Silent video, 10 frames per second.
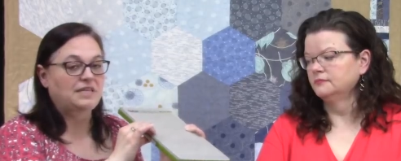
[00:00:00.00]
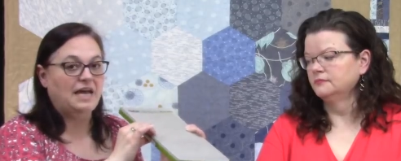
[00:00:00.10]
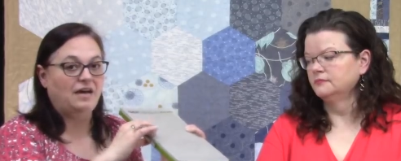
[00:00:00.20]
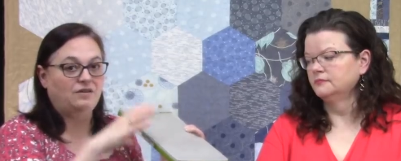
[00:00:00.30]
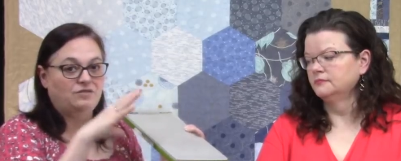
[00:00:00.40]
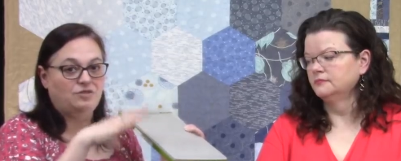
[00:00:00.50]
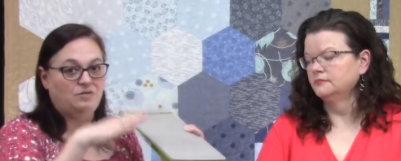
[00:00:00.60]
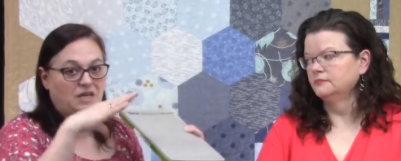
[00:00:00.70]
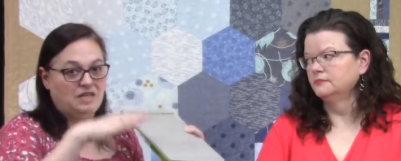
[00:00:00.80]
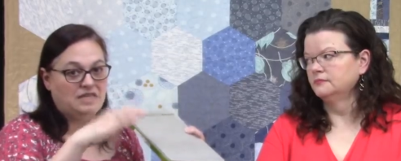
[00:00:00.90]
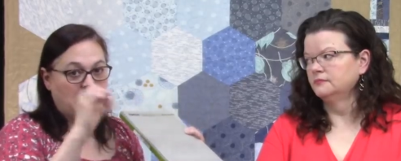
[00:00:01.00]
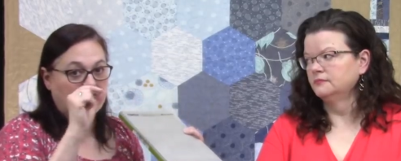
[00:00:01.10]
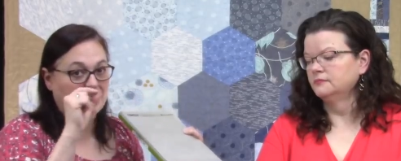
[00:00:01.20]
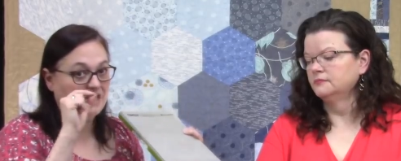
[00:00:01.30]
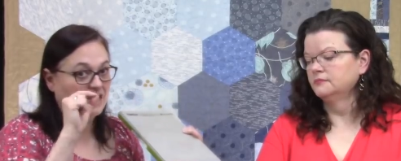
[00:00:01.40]
Speaker 1: down to hit that
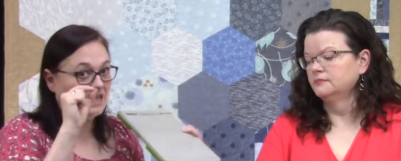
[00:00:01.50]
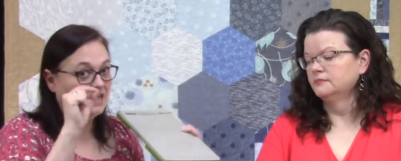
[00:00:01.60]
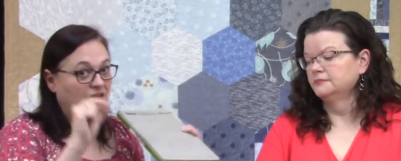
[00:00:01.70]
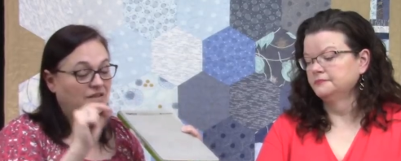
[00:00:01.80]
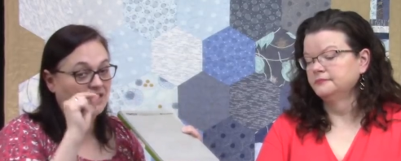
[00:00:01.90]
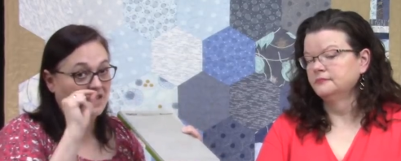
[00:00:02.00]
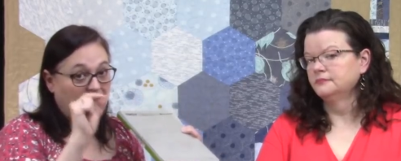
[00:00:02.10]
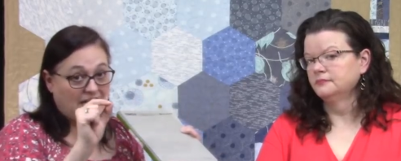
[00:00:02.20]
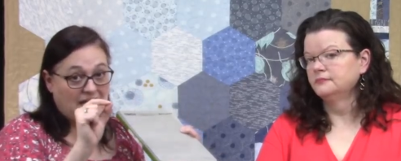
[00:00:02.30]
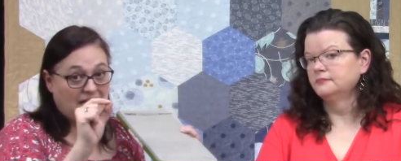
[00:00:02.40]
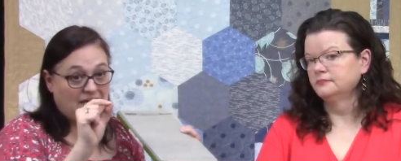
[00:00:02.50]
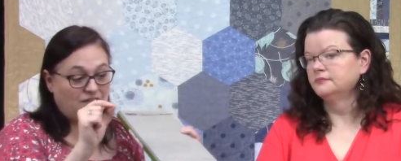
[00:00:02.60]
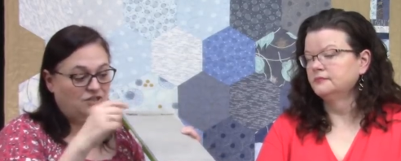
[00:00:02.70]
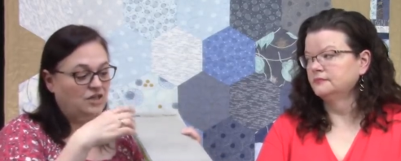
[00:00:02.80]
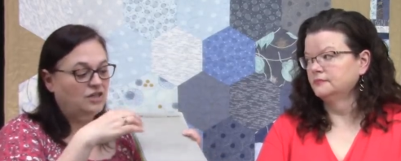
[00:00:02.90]
that
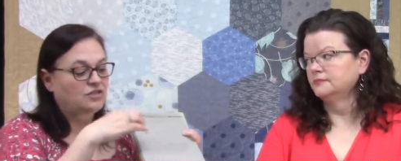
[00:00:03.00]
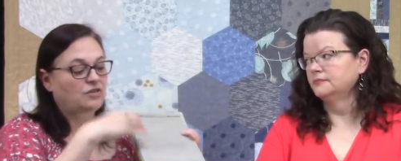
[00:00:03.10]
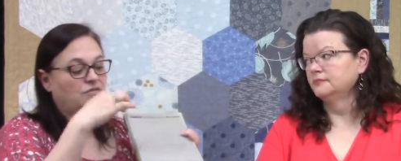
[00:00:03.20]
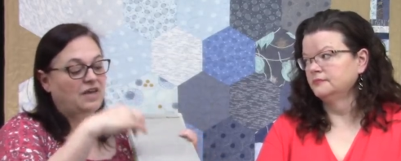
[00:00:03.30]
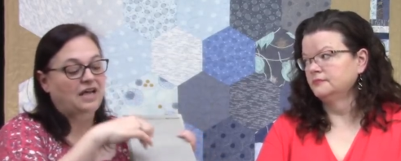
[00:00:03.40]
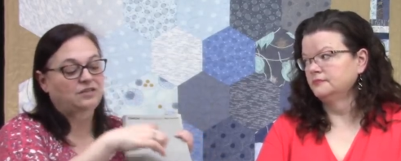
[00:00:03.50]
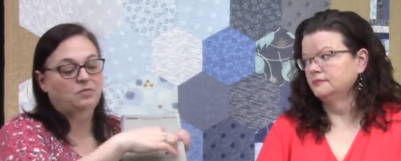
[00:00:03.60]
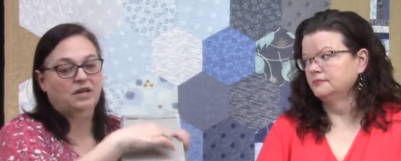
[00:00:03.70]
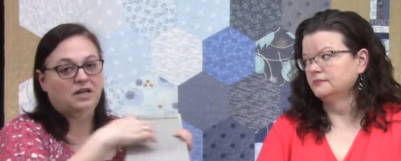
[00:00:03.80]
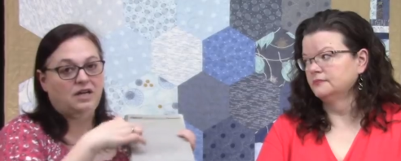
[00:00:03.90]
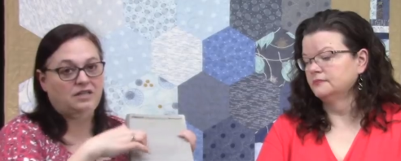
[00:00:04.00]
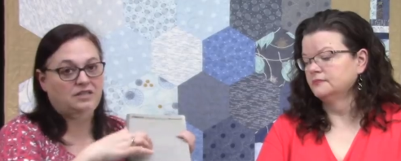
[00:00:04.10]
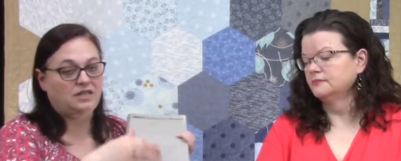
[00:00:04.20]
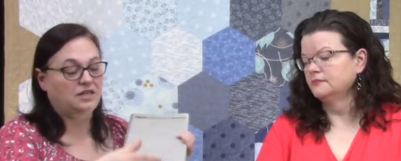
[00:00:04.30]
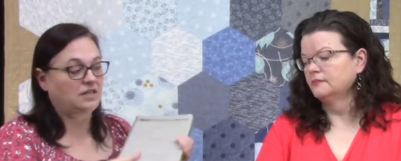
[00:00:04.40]
edge. So that's what cuts
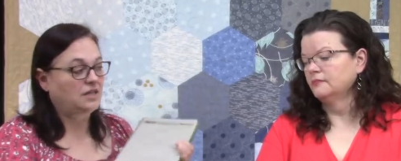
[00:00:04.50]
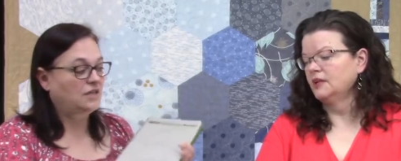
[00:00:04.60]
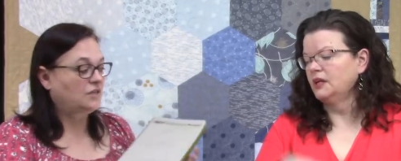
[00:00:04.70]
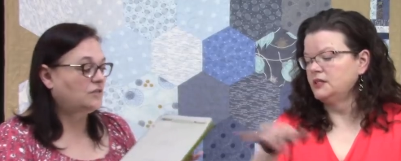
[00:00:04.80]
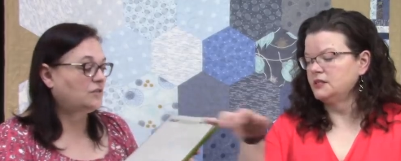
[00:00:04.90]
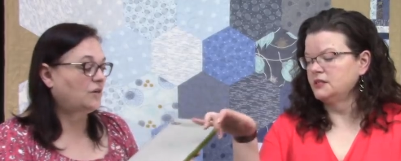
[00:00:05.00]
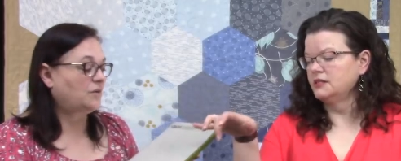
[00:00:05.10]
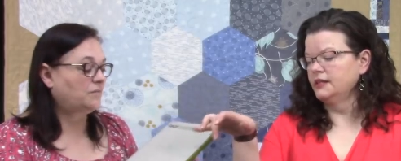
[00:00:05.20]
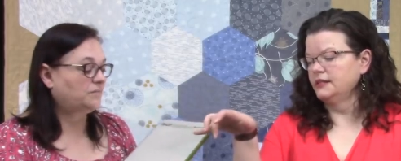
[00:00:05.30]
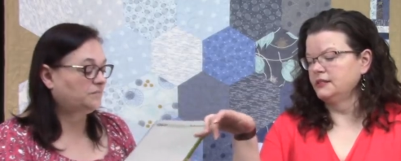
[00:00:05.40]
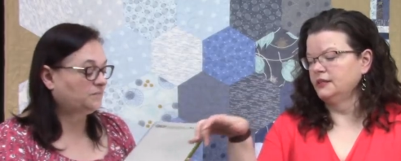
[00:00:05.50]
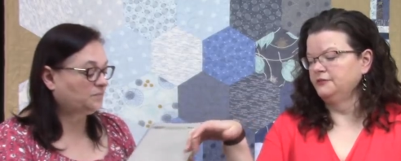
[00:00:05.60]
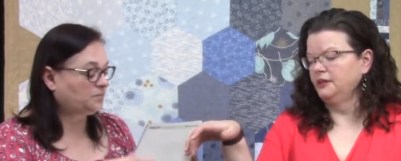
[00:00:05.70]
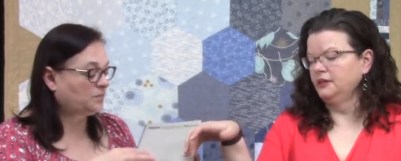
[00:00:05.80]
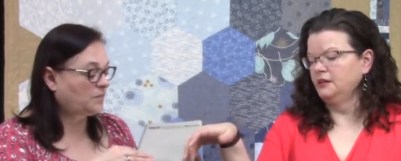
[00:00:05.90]
it. And is so, this like
Speaker 2: self
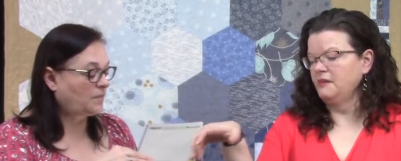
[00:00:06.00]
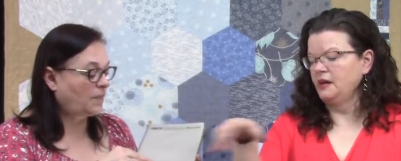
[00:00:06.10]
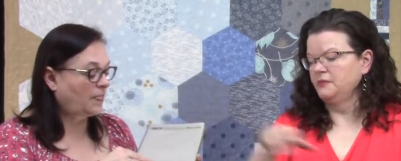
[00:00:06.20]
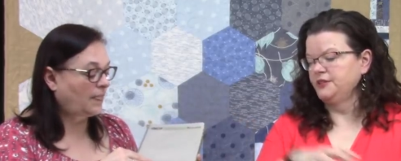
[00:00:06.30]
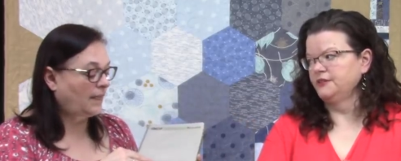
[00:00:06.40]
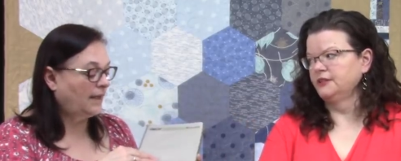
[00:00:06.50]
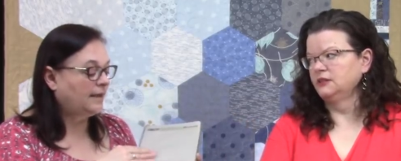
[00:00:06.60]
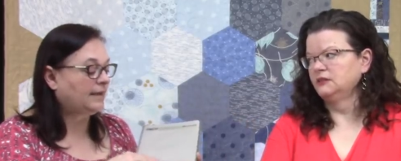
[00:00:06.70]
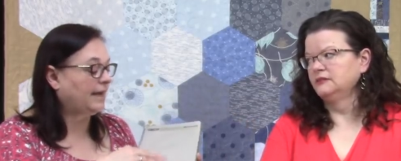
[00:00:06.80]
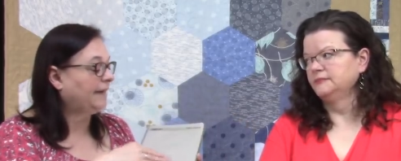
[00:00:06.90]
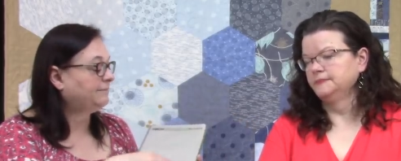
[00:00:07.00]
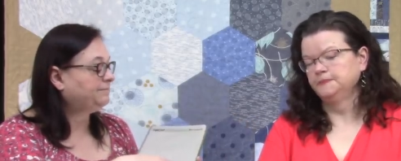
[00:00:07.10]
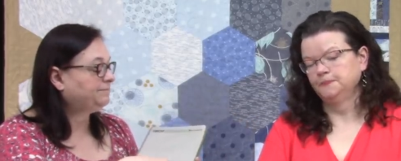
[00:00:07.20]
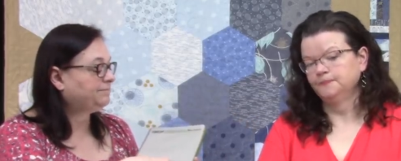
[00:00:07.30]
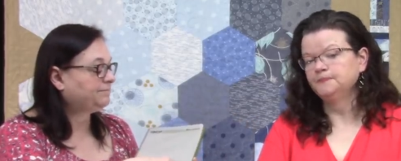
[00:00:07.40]
healing mat material? Yeah,
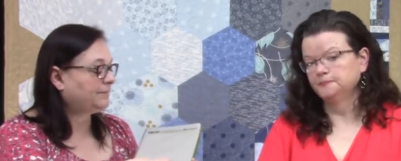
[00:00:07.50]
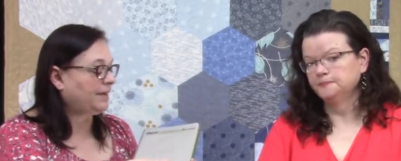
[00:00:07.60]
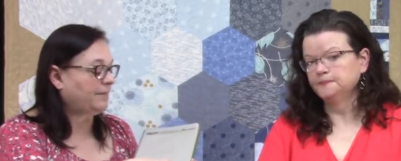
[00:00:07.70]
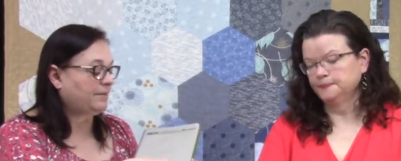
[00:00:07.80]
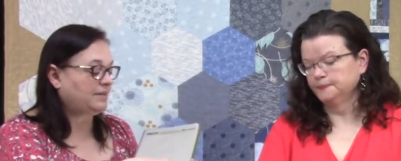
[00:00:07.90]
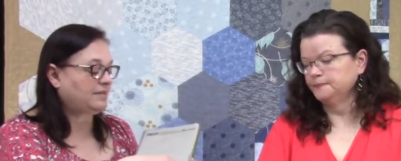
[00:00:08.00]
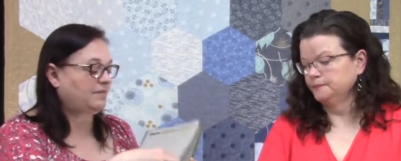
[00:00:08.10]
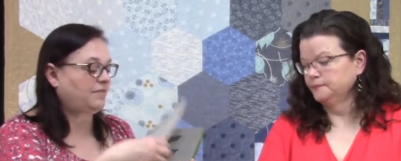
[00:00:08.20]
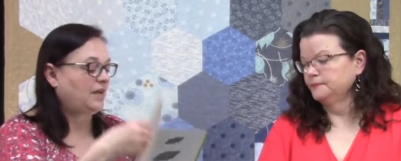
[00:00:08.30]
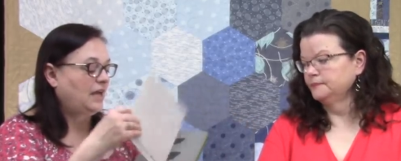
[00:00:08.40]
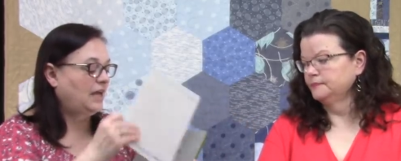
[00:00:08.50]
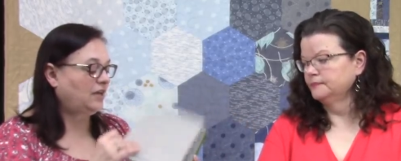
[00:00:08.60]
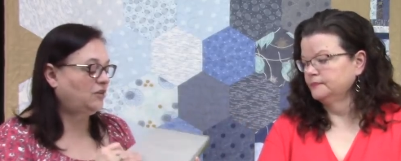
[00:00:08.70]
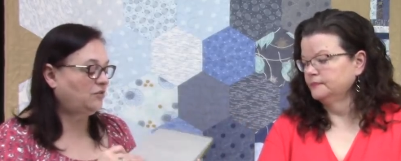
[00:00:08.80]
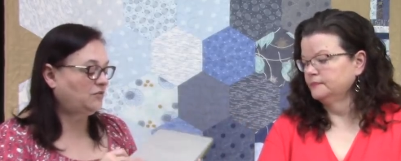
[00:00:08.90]
Speaker 1: yeah, itself.
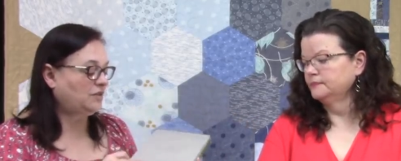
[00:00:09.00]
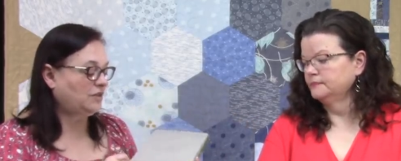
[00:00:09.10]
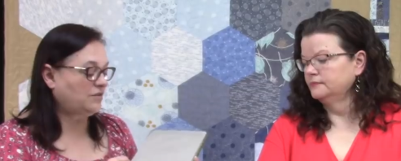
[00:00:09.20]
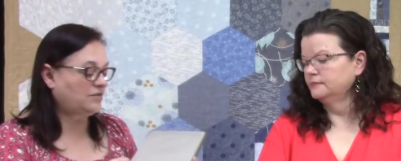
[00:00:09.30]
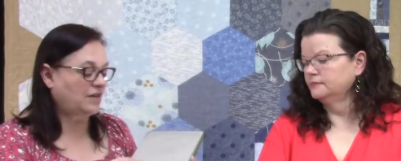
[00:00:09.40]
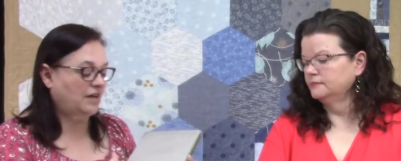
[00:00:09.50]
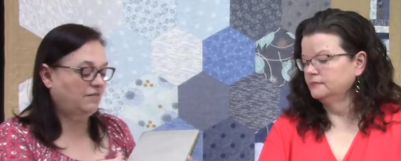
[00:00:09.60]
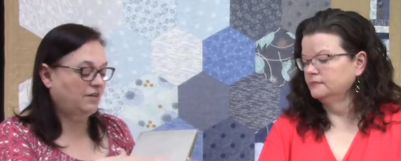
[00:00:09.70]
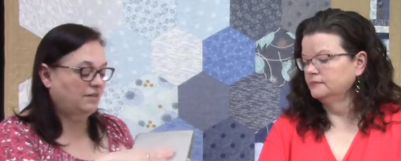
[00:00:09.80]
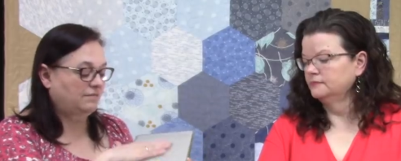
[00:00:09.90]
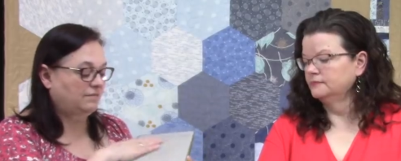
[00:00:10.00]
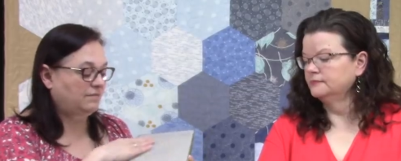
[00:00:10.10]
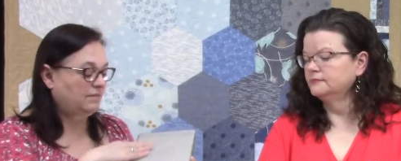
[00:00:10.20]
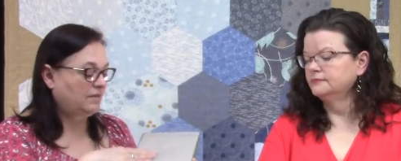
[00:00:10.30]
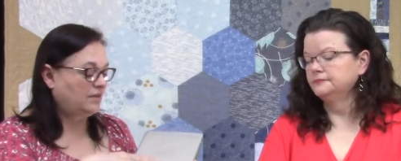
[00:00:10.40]
And you use either side of it.
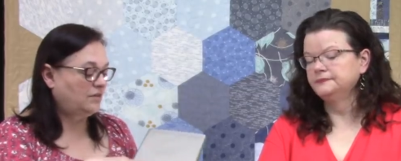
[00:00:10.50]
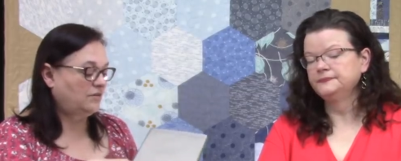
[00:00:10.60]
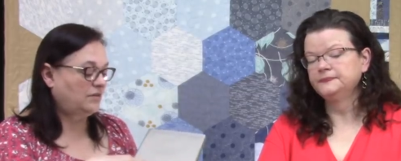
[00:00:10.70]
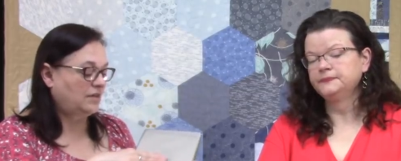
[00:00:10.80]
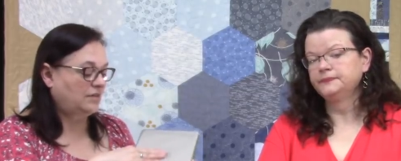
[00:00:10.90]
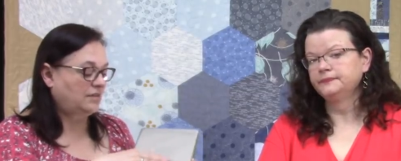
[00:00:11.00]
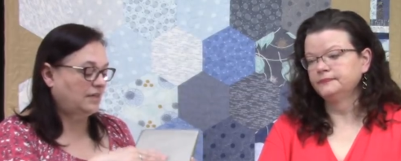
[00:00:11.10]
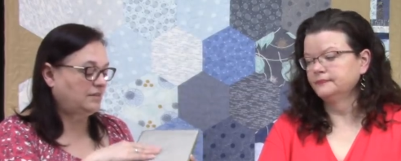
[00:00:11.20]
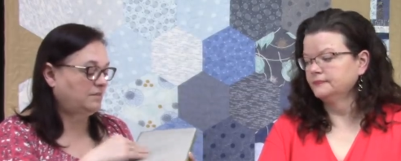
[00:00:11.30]
Mm-hmm. You can tell it's had